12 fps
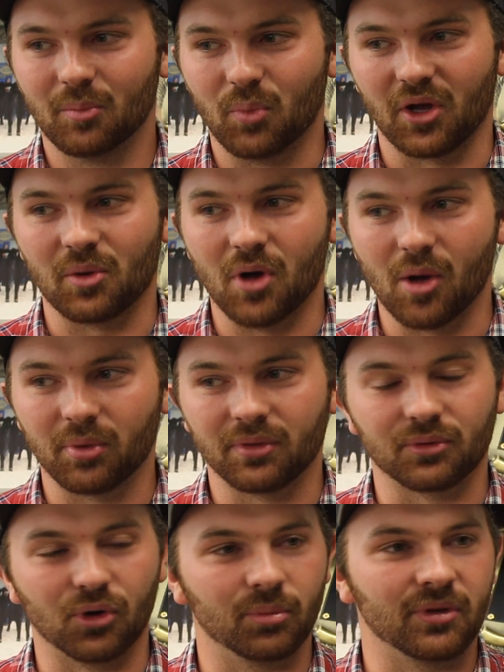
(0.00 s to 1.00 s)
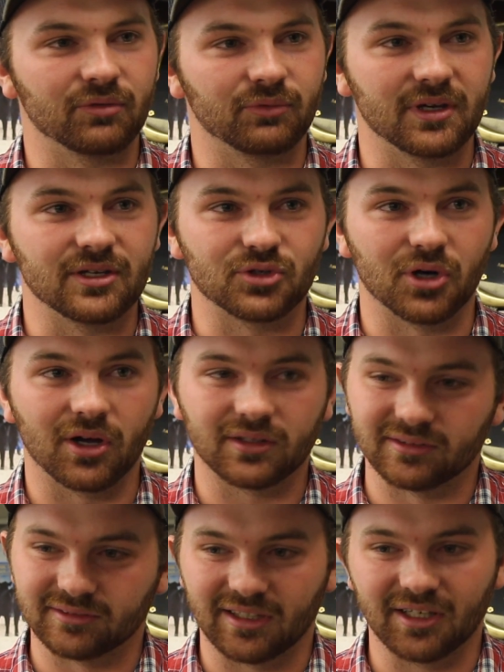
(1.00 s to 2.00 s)
Pick them up and throw them in the feed truck
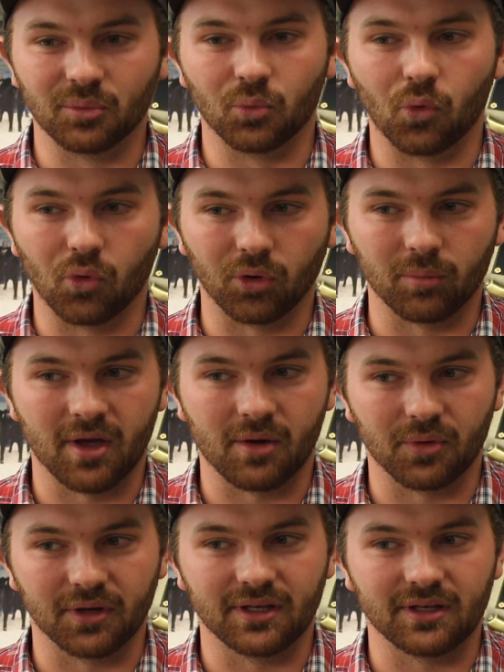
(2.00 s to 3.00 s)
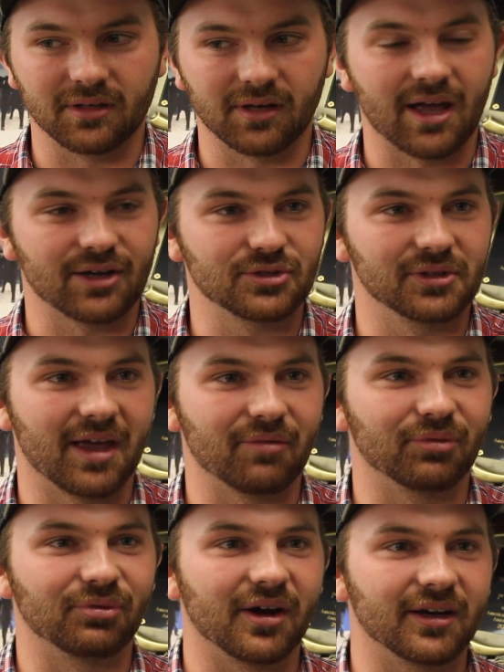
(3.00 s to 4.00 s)
and get him warm. That way he can actually have
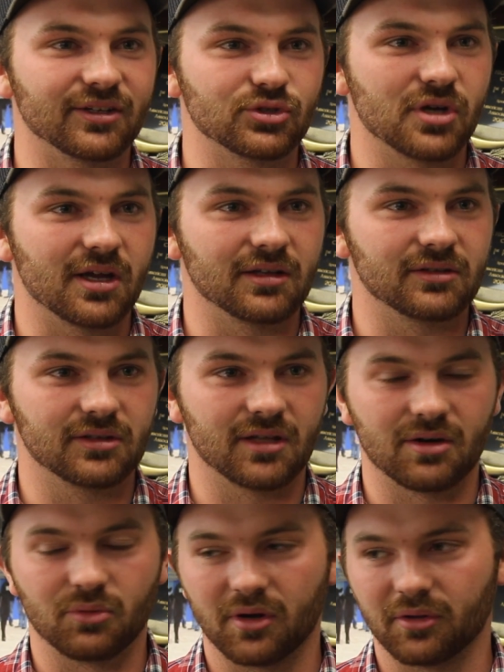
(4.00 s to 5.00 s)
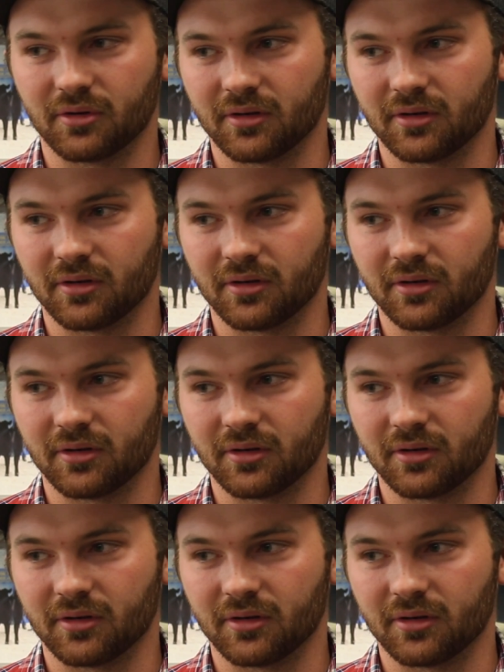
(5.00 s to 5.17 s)
a fighting chance in that weather.